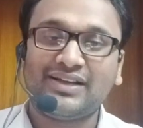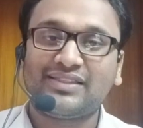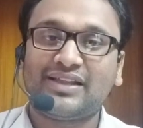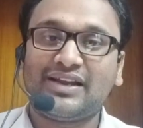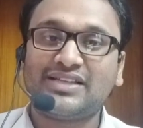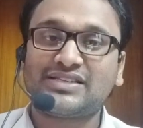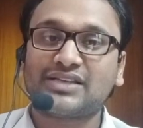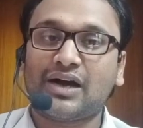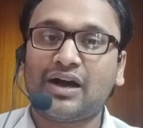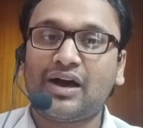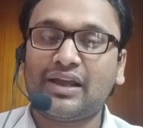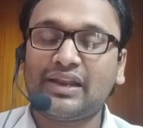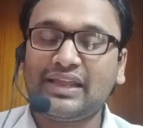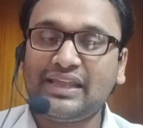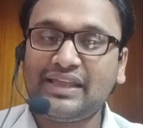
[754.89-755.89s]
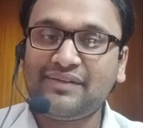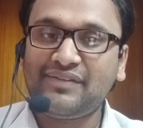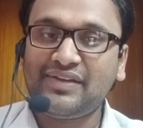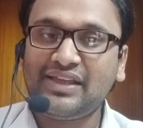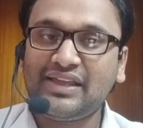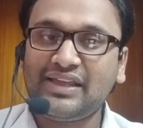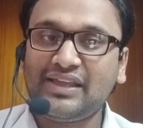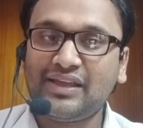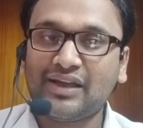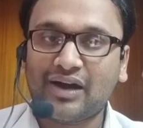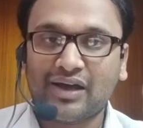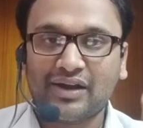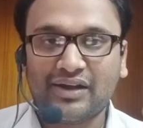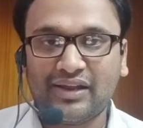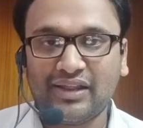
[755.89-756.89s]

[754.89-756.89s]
That is Revert.